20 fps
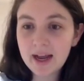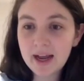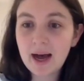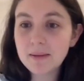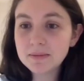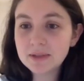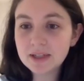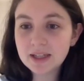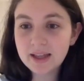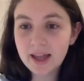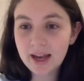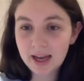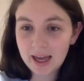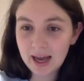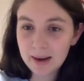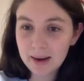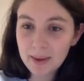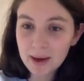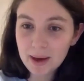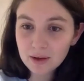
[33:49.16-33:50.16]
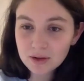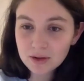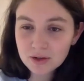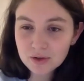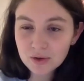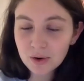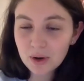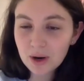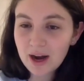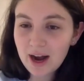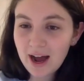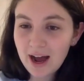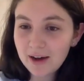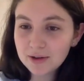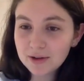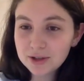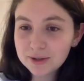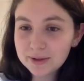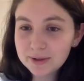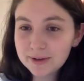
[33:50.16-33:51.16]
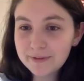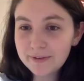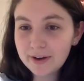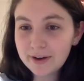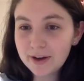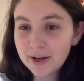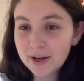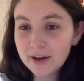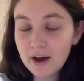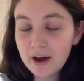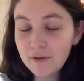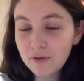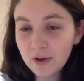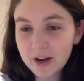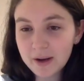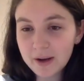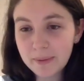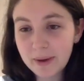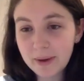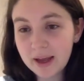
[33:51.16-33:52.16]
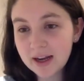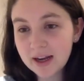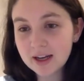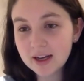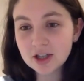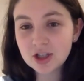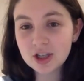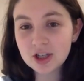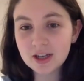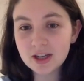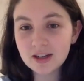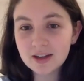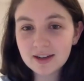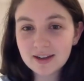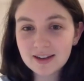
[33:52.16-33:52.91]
gums and then get a mouth sore. How to avoid biting teeth?